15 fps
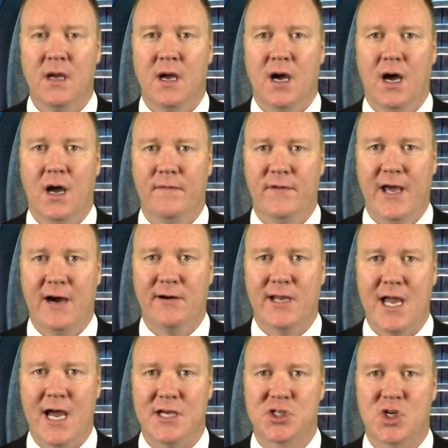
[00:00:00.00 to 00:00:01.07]
I've now
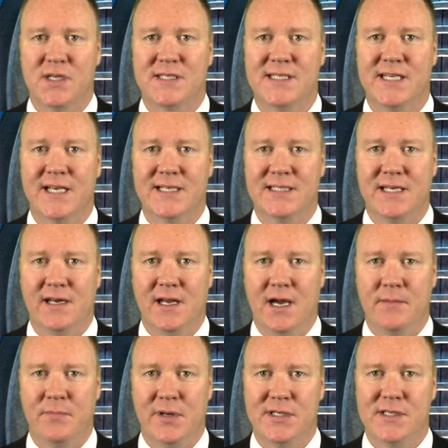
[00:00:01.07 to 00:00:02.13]
cashed
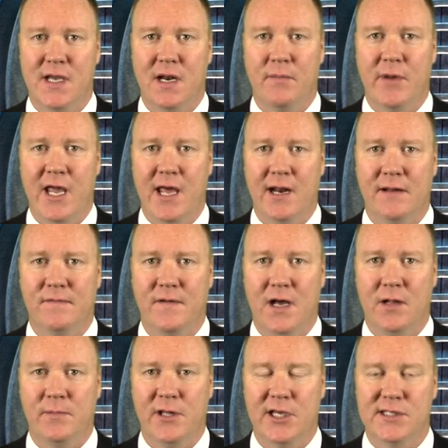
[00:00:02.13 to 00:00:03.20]
69% of my
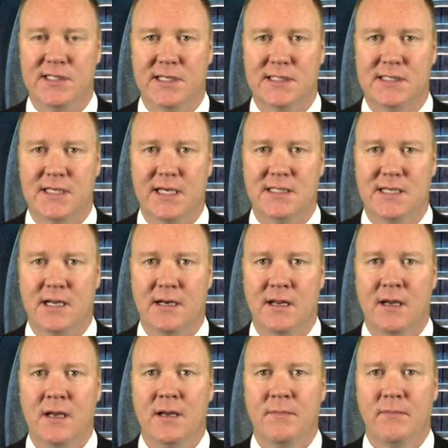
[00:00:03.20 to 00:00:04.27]
NFL plays this
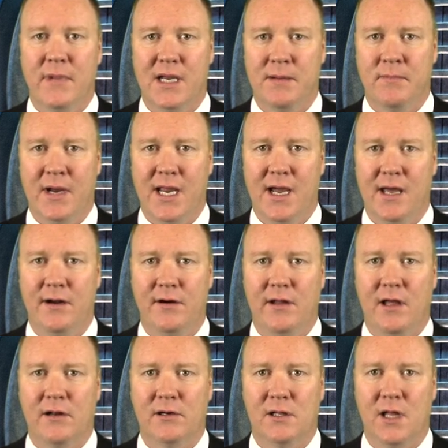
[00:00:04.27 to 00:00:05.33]
season, making my
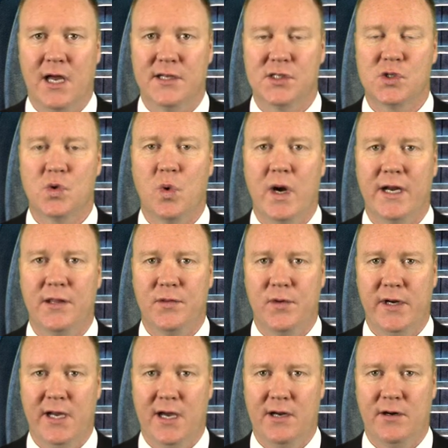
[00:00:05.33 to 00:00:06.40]
$100 clients
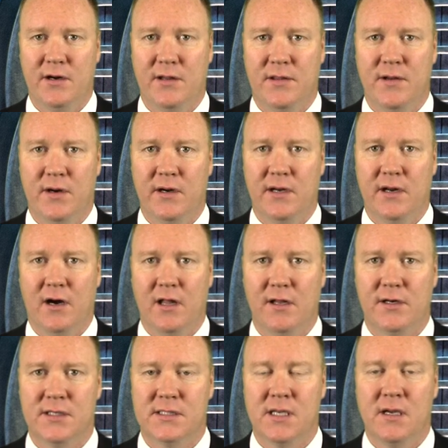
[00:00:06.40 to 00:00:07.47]

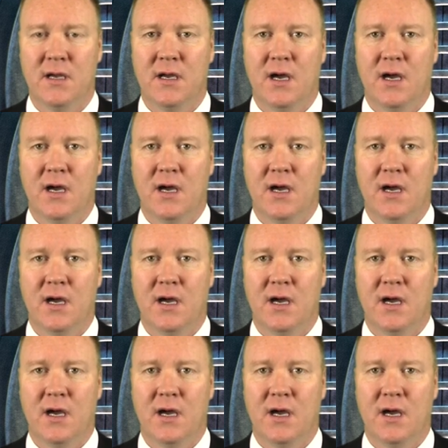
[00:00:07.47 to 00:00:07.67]
$2,330.